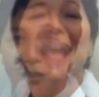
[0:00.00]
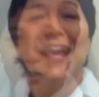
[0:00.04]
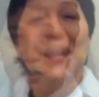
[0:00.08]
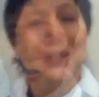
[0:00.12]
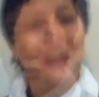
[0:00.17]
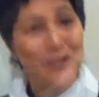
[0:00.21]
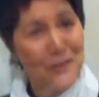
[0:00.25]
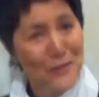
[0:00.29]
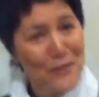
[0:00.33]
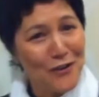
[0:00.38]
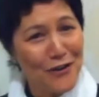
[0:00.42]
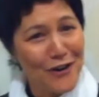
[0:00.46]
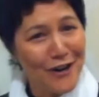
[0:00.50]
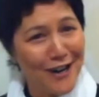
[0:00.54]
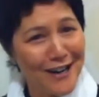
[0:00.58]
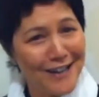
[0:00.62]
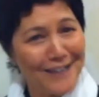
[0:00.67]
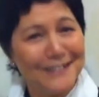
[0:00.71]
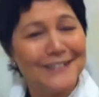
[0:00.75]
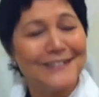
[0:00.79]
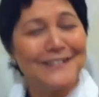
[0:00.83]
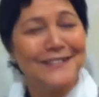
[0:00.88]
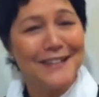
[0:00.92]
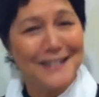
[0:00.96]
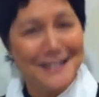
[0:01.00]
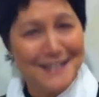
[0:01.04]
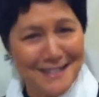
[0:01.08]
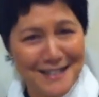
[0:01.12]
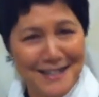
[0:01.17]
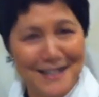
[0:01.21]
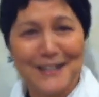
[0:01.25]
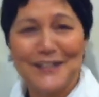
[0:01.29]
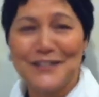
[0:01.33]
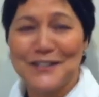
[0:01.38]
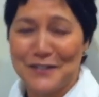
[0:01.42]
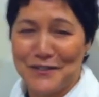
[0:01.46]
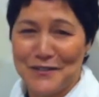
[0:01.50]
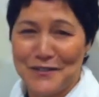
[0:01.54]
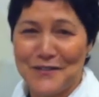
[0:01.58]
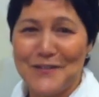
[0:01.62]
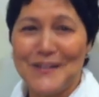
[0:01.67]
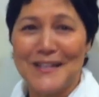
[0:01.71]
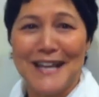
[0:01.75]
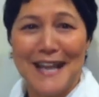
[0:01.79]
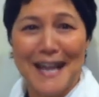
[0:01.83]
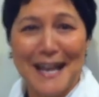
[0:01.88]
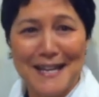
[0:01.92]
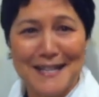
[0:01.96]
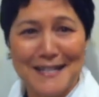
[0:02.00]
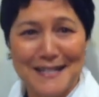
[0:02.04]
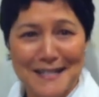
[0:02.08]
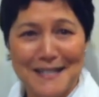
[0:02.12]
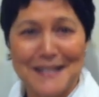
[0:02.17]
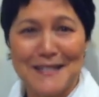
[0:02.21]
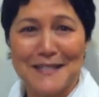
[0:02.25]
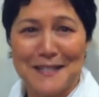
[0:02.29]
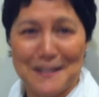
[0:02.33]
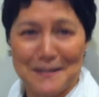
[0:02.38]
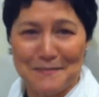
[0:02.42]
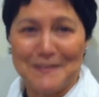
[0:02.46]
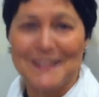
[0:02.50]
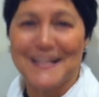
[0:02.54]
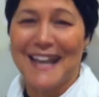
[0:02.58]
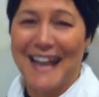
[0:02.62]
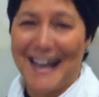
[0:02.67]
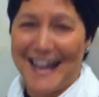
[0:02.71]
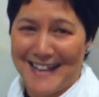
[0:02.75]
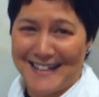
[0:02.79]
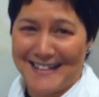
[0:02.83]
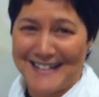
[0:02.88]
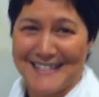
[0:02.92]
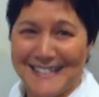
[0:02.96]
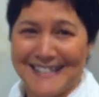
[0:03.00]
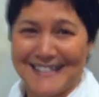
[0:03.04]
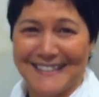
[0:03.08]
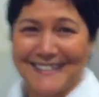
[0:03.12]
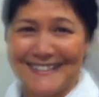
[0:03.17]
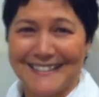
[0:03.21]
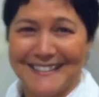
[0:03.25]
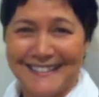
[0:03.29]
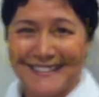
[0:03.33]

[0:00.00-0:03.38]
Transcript: And you're listening to the AT Tips Cast.